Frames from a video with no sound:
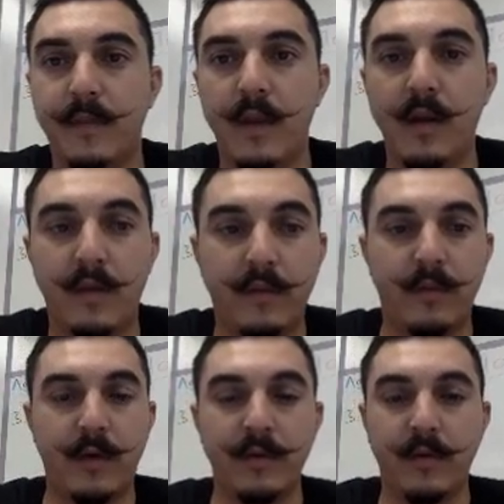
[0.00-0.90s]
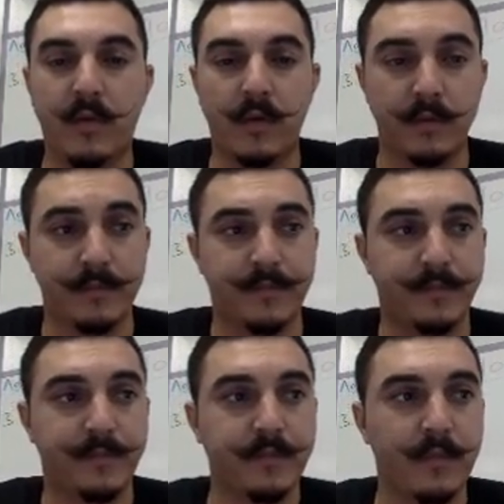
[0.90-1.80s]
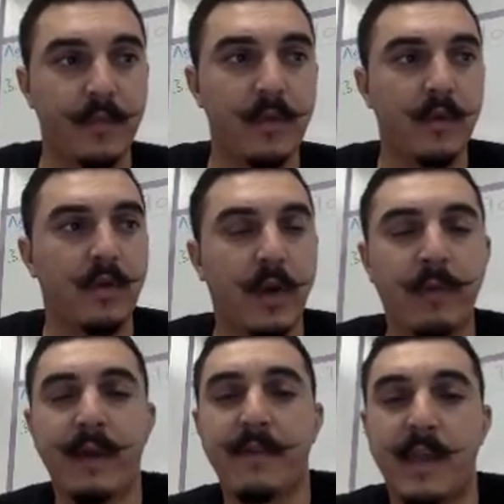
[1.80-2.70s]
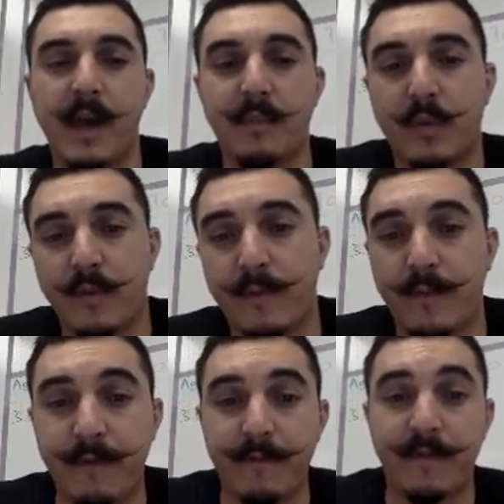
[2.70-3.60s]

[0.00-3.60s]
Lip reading: Hello, everyone. So today we have chapter 15,